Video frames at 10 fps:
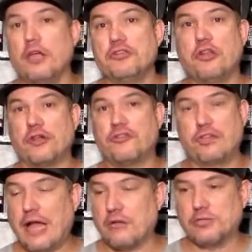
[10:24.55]
She likes
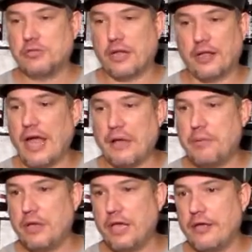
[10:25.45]
stouts, she likes
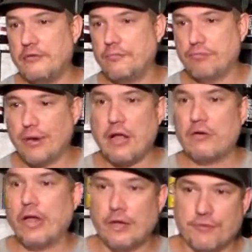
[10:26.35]
IPAs,
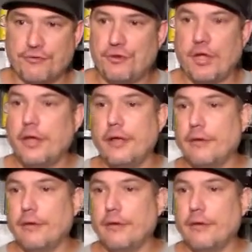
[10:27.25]
brown ales,